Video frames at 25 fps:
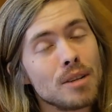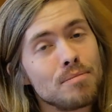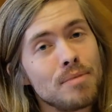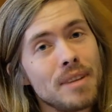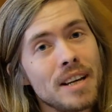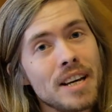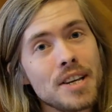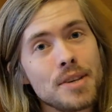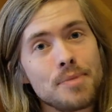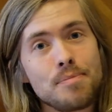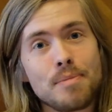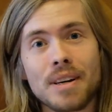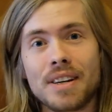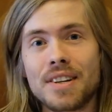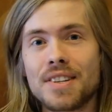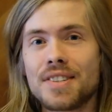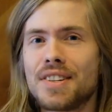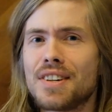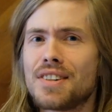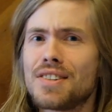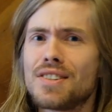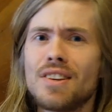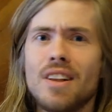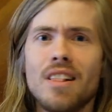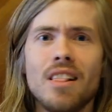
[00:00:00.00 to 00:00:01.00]
please, because
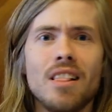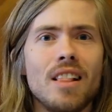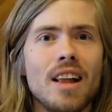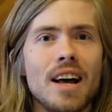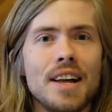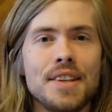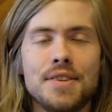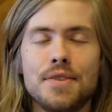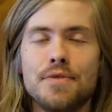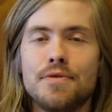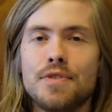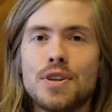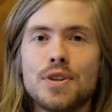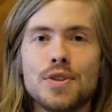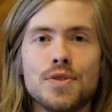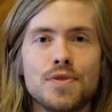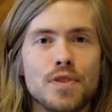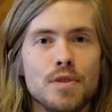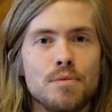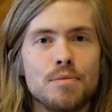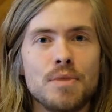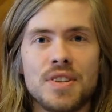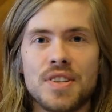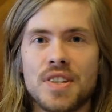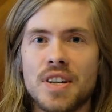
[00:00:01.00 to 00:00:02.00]
there's lots of useful
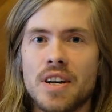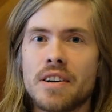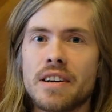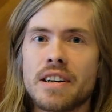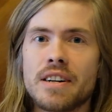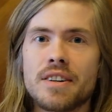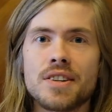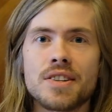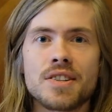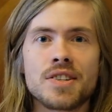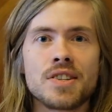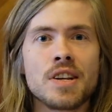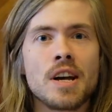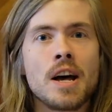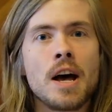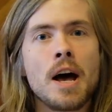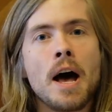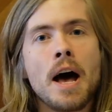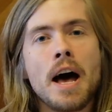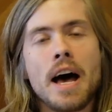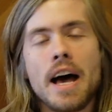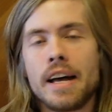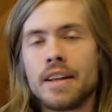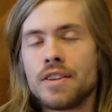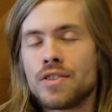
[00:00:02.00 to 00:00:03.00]
materials
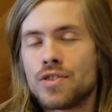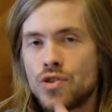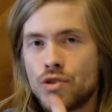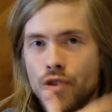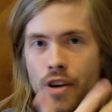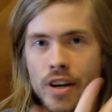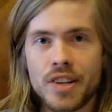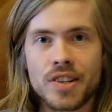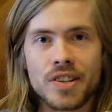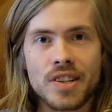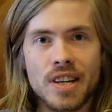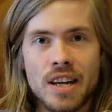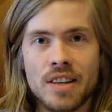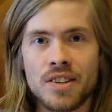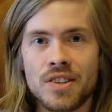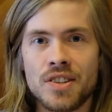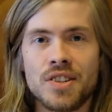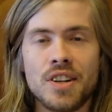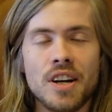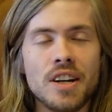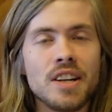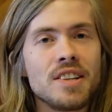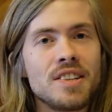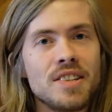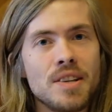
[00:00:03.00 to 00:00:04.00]
and tricks and
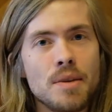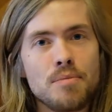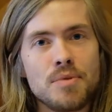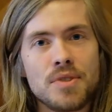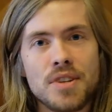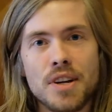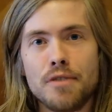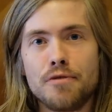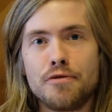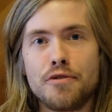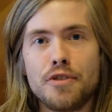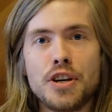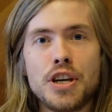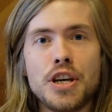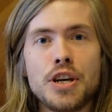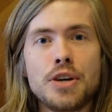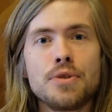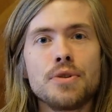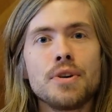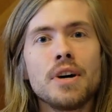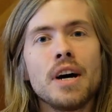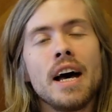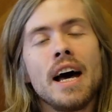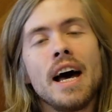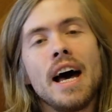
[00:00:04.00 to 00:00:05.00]
study tips there for you.